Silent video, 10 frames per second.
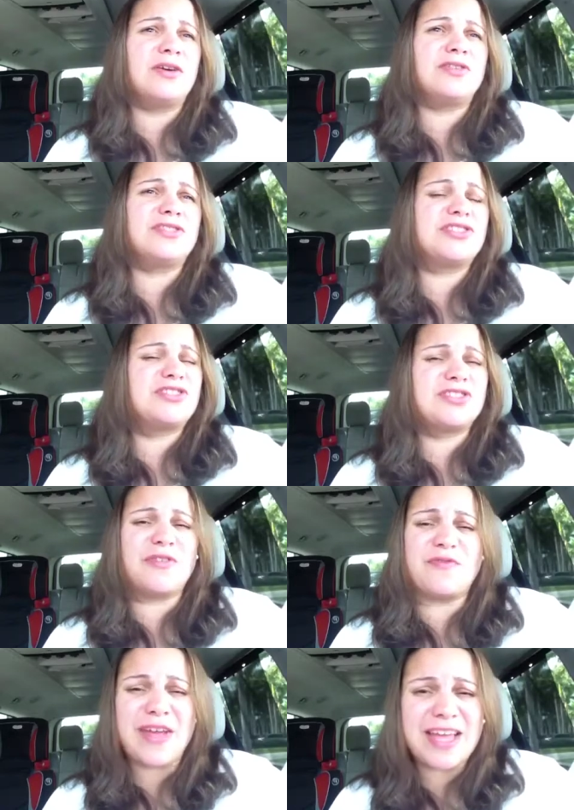Or is it just a
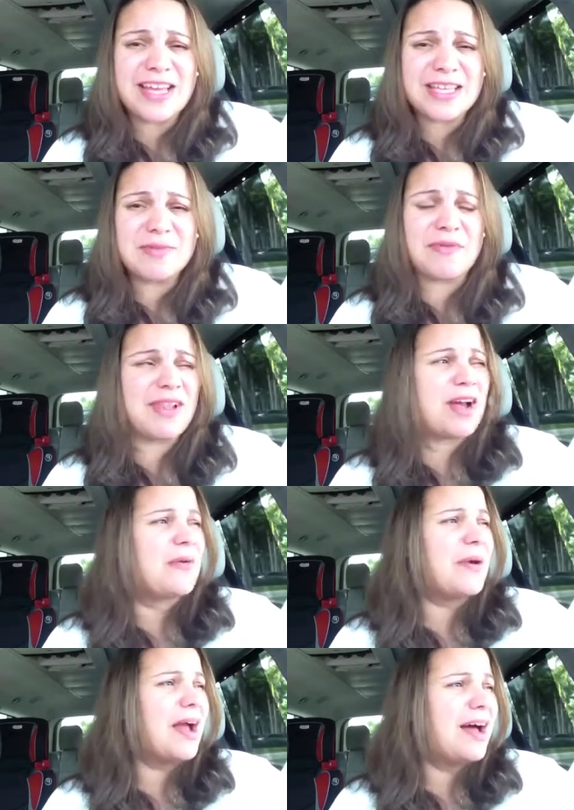phase? We have a lot
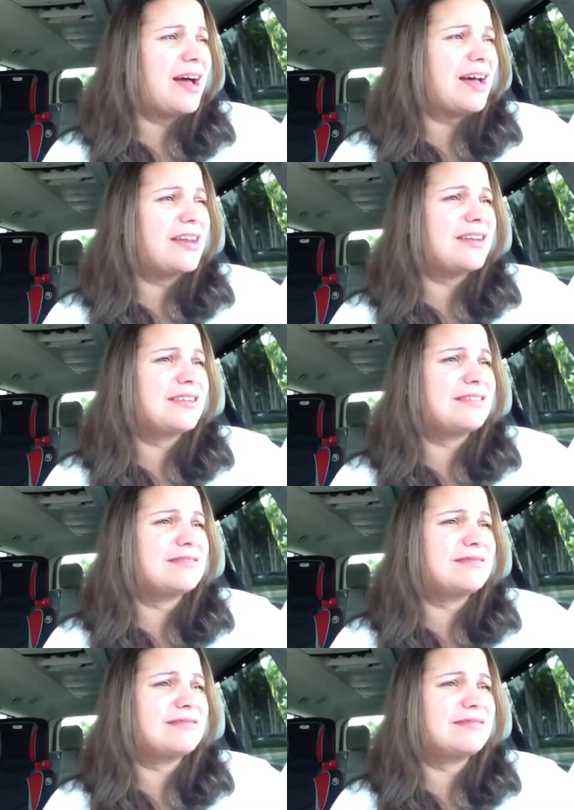going on.
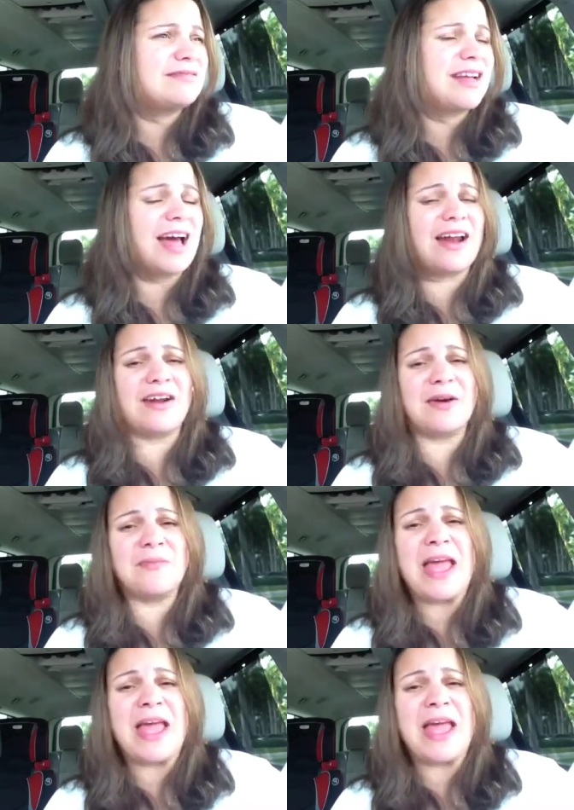I don't know.